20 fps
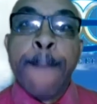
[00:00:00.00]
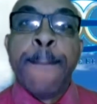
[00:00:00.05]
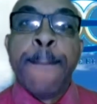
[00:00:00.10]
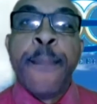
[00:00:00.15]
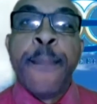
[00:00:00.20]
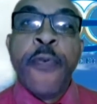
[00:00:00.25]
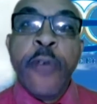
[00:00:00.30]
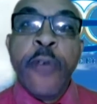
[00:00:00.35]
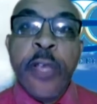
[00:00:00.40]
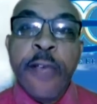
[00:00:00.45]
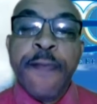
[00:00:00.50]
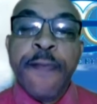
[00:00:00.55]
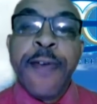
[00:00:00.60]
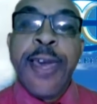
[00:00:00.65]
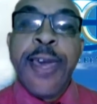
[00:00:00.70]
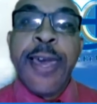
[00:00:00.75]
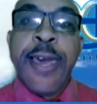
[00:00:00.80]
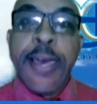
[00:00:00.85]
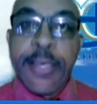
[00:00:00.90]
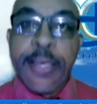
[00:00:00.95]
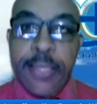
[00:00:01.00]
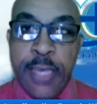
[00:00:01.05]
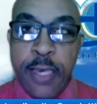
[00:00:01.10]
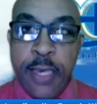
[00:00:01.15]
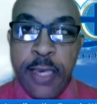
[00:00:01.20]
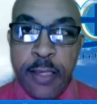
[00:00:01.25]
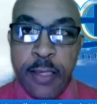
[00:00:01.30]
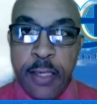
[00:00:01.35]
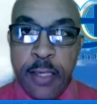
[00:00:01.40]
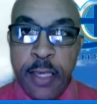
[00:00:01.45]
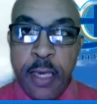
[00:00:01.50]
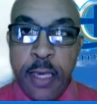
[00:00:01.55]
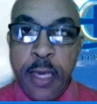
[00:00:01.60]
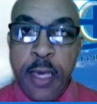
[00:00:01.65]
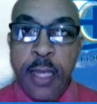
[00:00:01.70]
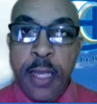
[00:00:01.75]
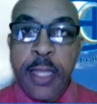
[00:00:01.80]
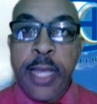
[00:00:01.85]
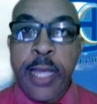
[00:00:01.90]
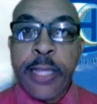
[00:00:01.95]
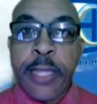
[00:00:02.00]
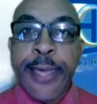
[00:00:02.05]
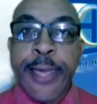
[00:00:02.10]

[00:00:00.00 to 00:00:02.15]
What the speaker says: brief essays that